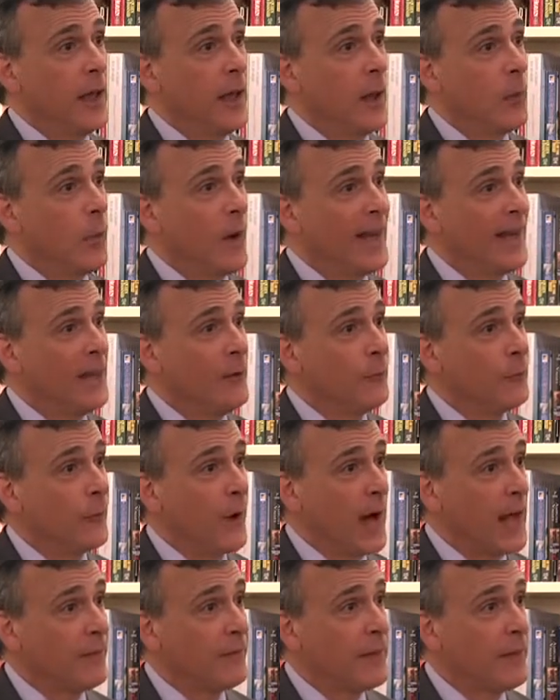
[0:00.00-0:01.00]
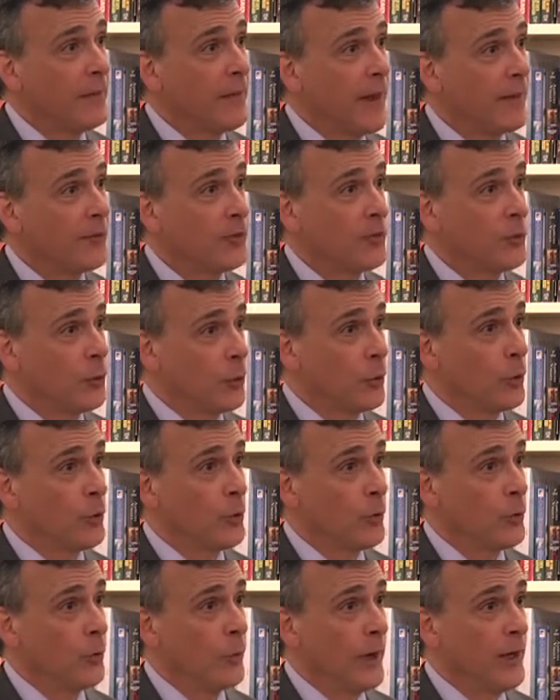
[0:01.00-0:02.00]
and when he finally left
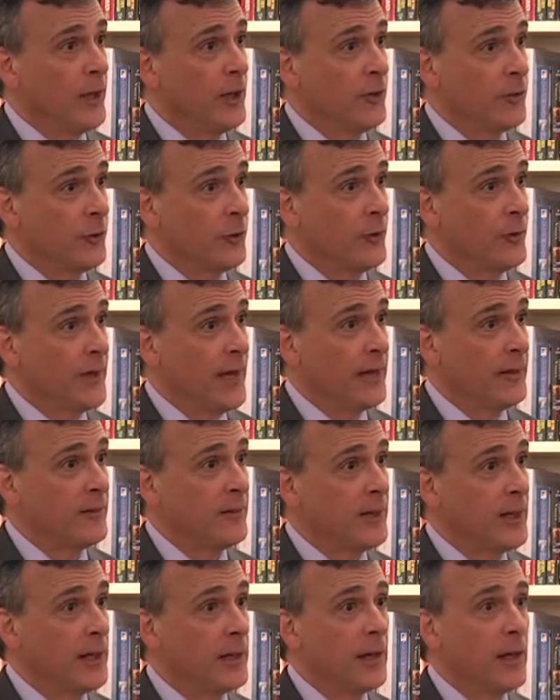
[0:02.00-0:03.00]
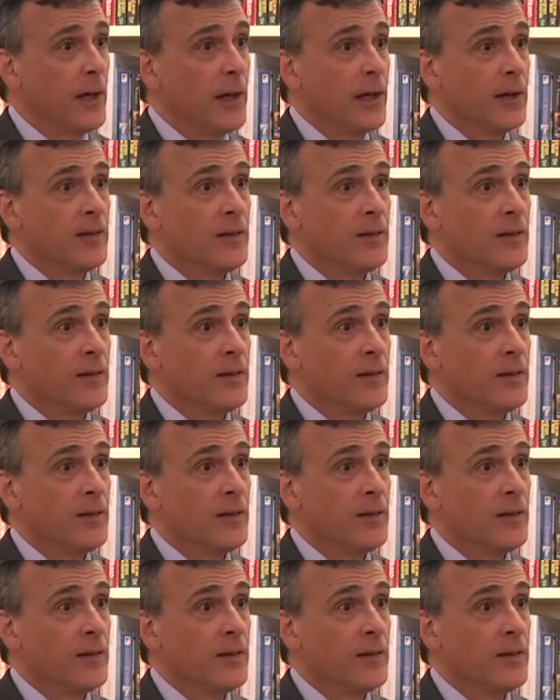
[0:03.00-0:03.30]
school, when he turned 18,